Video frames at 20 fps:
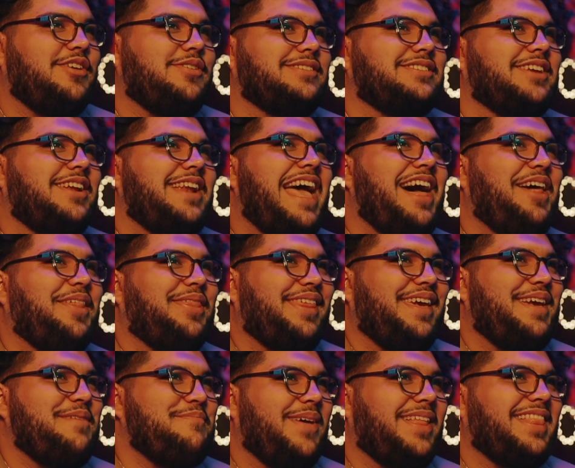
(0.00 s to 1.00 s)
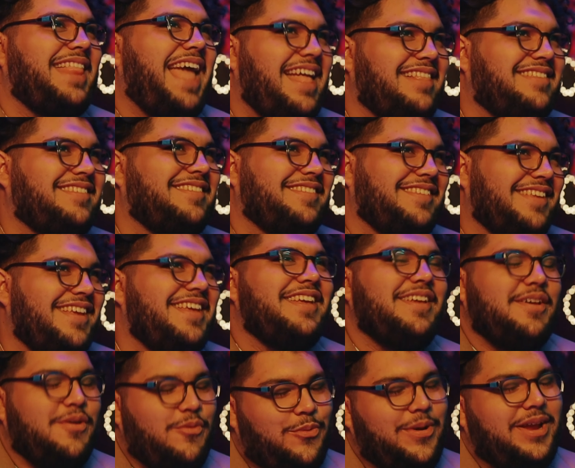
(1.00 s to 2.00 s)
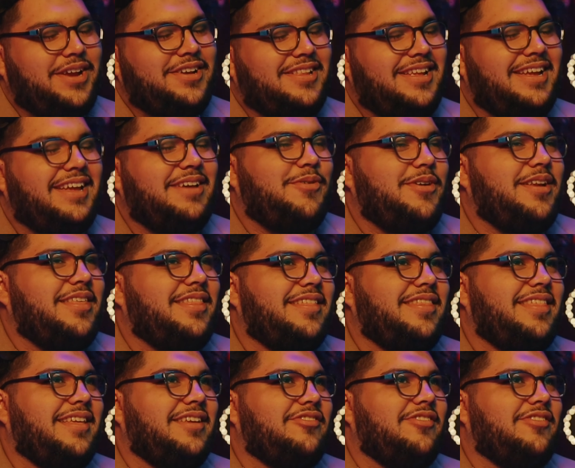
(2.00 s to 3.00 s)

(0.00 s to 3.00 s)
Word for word: I do is unhealthy, but that's weirdly one of the. So